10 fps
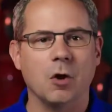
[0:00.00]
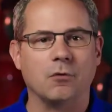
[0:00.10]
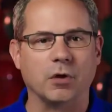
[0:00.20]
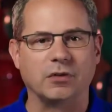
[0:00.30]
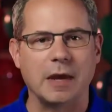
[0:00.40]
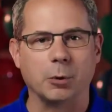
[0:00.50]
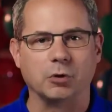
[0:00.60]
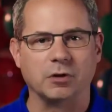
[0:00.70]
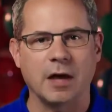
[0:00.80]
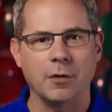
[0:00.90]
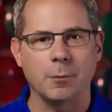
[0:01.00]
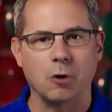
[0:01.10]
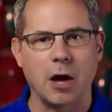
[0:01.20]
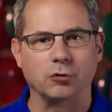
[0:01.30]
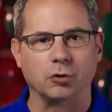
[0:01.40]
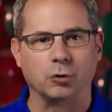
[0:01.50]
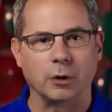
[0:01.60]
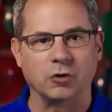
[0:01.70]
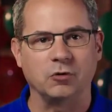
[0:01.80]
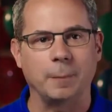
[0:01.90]
For example, to tell the browser to
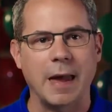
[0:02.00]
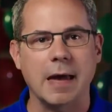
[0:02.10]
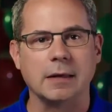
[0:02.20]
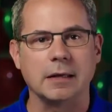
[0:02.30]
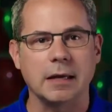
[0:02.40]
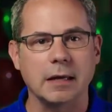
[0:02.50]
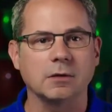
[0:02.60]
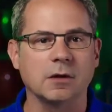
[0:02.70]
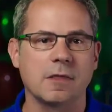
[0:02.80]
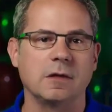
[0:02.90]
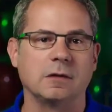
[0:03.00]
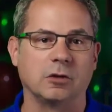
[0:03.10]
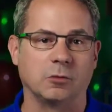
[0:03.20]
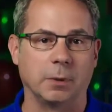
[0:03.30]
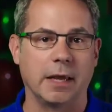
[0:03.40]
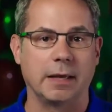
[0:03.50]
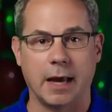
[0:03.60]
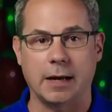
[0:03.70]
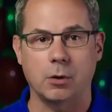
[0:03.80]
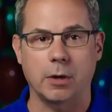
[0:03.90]
expand into the display
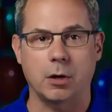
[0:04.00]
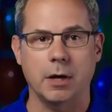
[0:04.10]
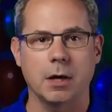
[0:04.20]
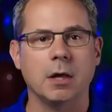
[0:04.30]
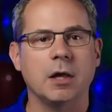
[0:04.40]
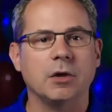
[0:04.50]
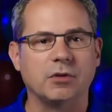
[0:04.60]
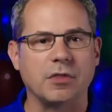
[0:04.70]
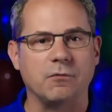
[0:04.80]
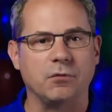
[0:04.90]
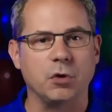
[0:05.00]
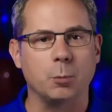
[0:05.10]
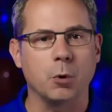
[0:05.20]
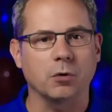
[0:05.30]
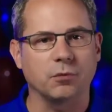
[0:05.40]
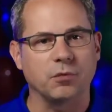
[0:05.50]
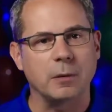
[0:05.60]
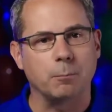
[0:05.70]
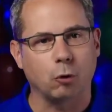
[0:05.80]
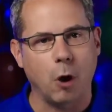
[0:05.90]
cutout area, set the viewport
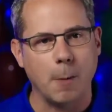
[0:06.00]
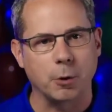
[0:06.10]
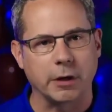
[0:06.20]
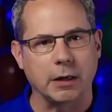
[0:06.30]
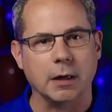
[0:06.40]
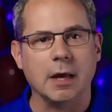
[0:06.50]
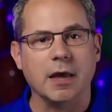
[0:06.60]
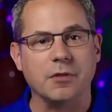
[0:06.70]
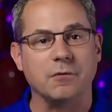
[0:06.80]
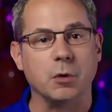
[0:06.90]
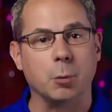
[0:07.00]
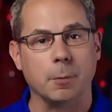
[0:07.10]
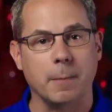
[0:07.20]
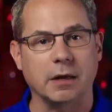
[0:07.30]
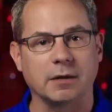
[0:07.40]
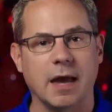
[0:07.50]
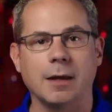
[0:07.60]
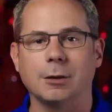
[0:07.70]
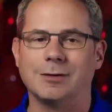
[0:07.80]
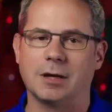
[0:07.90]
fit property in the viewport meta
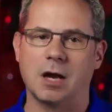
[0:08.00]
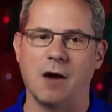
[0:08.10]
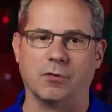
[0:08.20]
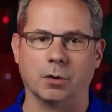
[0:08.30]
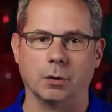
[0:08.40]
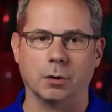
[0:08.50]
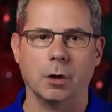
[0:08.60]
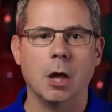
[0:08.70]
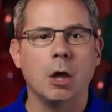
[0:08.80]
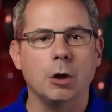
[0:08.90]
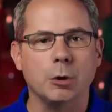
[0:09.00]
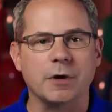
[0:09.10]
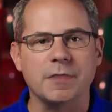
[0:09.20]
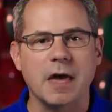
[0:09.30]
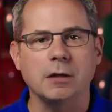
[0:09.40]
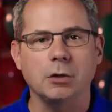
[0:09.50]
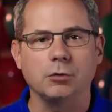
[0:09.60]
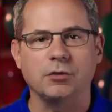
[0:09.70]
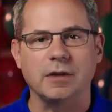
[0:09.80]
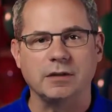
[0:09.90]
tag to cover. You can then
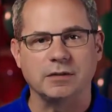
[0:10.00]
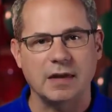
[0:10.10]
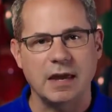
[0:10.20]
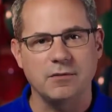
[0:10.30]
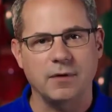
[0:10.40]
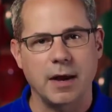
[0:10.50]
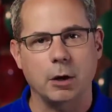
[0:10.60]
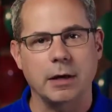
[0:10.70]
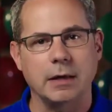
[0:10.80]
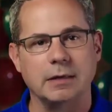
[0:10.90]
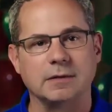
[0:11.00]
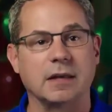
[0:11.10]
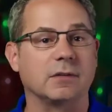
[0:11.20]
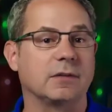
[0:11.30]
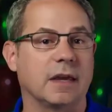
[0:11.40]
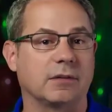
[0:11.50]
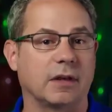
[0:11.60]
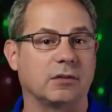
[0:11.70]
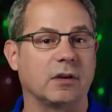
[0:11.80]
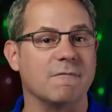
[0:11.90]
use the safe area inset
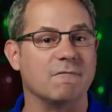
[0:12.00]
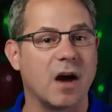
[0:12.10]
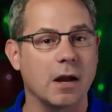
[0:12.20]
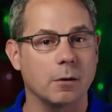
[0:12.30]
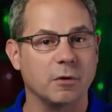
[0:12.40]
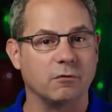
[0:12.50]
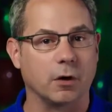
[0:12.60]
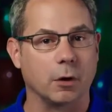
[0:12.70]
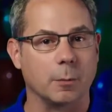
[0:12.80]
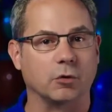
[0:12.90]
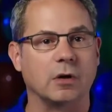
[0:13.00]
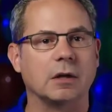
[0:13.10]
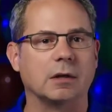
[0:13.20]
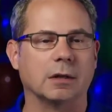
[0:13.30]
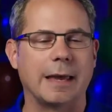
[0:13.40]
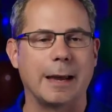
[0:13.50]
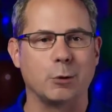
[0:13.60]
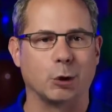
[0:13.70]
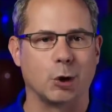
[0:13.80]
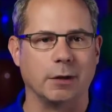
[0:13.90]
CSS environment variables to lay
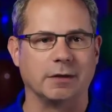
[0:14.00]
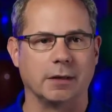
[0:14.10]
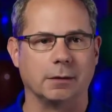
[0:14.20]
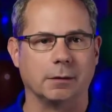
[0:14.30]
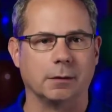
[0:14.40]
out your content.